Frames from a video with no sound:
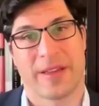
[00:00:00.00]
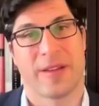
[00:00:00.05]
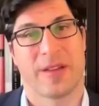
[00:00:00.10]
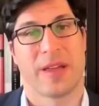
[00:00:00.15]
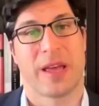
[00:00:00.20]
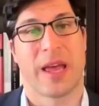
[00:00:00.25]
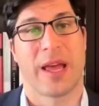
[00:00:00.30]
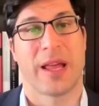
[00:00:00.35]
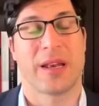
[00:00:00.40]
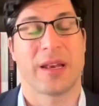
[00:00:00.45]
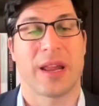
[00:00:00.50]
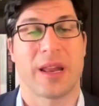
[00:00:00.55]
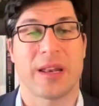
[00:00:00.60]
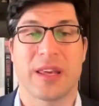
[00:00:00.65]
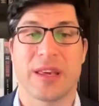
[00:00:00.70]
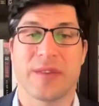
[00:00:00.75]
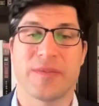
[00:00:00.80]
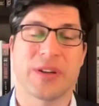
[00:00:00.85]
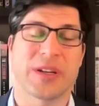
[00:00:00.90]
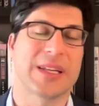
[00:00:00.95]
And
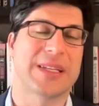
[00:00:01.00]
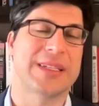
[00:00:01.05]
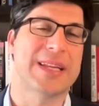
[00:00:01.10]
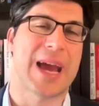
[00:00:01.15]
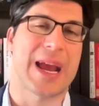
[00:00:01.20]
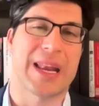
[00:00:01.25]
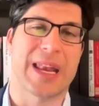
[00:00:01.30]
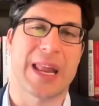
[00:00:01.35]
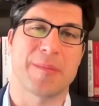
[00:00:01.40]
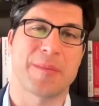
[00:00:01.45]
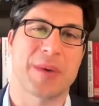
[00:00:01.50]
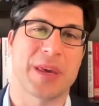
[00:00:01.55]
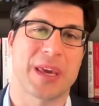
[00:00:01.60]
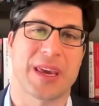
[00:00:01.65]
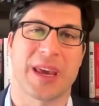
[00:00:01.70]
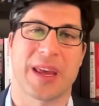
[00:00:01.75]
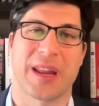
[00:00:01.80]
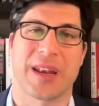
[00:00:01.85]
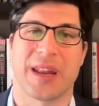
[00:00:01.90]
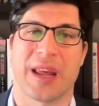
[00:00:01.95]
given the dynamic
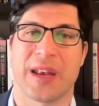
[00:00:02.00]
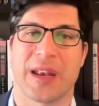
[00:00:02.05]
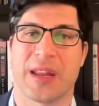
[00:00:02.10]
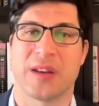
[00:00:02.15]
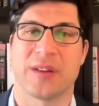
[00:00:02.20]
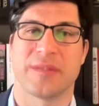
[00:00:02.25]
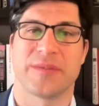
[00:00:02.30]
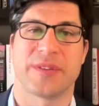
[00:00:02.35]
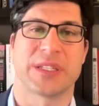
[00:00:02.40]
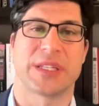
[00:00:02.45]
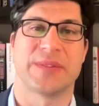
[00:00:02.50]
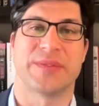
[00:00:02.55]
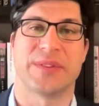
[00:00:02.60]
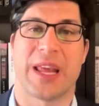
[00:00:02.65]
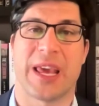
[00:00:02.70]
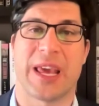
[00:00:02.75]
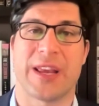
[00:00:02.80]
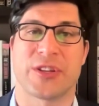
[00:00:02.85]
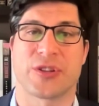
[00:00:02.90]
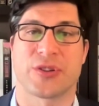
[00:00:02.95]
and innovative
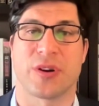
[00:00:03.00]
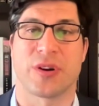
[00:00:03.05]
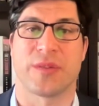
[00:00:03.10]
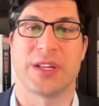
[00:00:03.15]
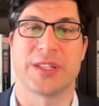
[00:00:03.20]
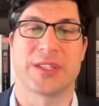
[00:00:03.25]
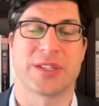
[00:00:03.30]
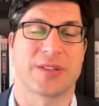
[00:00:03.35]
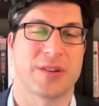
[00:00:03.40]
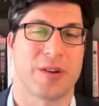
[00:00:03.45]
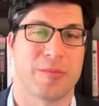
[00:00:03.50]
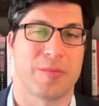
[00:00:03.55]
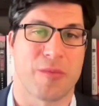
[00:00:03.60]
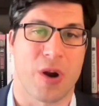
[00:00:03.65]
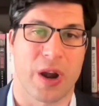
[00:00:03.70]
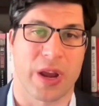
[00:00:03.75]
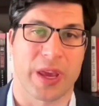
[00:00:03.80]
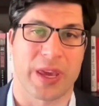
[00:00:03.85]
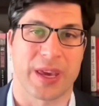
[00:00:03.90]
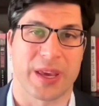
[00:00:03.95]
nature of digital
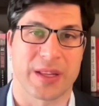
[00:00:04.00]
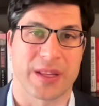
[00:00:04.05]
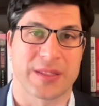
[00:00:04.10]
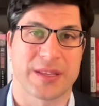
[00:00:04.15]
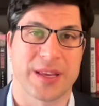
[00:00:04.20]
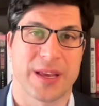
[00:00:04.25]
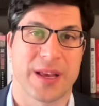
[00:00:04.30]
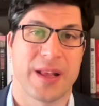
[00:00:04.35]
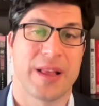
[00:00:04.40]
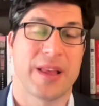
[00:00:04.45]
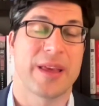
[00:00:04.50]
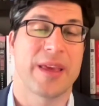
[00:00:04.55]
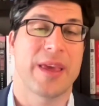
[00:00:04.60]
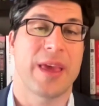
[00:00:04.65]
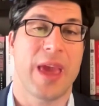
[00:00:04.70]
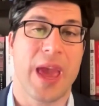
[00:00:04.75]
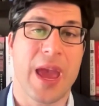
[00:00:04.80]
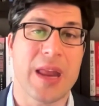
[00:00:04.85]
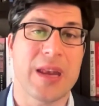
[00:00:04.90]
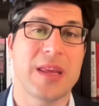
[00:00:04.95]
markets,
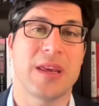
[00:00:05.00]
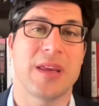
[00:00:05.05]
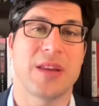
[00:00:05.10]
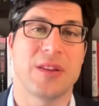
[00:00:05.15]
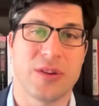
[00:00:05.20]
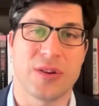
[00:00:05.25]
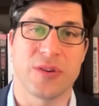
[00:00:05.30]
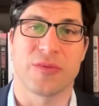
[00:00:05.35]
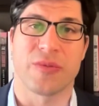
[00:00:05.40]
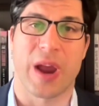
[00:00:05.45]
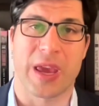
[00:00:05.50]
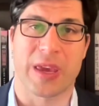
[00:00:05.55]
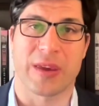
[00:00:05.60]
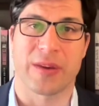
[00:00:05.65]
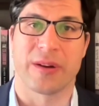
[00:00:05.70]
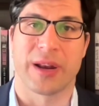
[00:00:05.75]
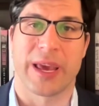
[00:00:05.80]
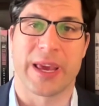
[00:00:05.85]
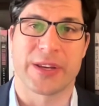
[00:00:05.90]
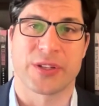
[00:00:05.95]
any new
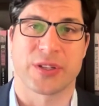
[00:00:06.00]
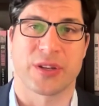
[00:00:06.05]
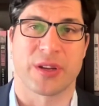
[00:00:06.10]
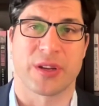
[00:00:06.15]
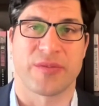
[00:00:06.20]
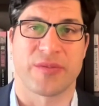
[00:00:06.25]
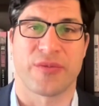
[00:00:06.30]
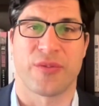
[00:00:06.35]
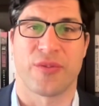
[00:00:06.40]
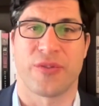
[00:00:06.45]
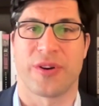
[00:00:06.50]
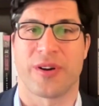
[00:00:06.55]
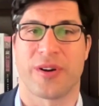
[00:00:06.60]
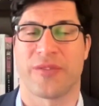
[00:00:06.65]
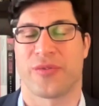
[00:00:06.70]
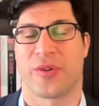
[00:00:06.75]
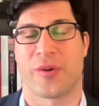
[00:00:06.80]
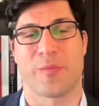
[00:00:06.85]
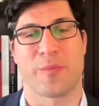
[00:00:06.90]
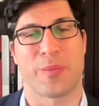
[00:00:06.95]
regulation for
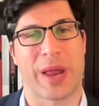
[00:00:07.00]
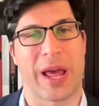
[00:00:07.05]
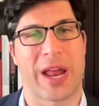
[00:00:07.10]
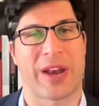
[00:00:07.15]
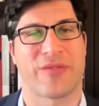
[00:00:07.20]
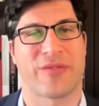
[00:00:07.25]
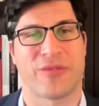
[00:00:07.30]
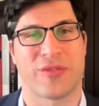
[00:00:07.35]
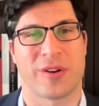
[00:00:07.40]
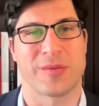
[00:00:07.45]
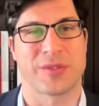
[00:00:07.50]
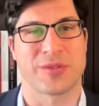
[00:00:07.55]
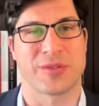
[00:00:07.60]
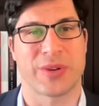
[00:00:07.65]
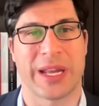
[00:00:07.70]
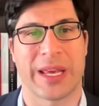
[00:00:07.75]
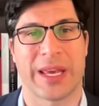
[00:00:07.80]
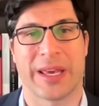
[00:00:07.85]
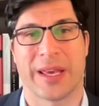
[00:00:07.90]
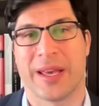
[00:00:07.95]
platforms
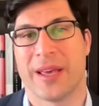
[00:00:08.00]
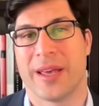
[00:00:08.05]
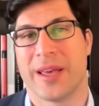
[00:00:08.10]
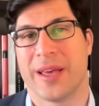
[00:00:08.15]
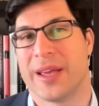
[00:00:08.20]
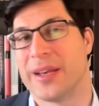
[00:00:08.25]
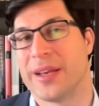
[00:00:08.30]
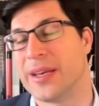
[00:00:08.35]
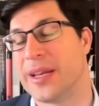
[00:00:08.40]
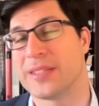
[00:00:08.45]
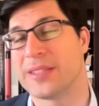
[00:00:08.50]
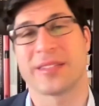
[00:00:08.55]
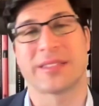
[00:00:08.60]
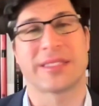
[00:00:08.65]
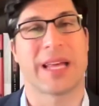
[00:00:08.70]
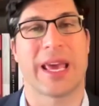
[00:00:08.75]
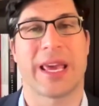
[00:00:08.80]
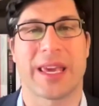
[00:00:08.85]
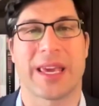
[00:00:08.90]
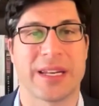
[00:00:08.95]
really needs to
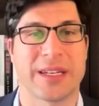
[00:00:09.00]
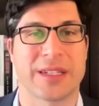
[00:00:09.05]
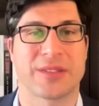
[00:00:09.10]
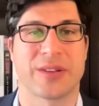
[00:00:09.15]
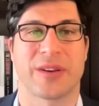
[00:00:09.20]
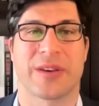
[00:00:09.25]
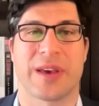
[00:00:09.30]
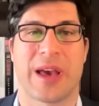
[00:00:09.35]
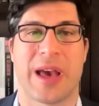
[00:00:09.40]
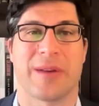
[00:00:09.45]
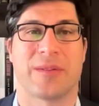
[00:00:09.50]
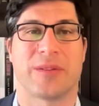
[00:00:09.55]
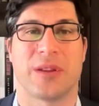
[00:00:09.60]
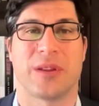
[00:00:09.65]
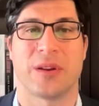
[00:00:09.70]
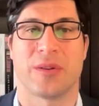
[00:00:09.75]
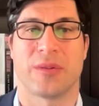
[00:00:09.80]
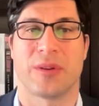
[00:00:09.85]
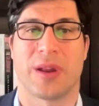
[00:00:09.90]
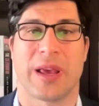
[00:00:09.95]
take into account,
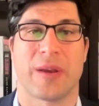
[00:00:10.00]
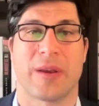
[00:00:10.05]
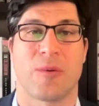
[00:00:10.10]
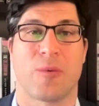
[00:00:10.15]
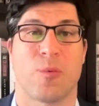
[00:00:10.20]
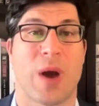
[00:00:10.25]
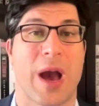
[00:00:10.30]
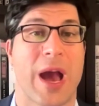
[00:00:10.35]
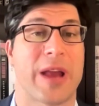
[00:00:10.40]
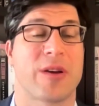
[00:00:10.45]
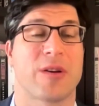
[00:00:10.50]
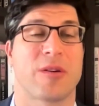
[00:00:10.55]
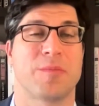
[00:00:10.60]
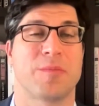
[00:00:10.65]
like wider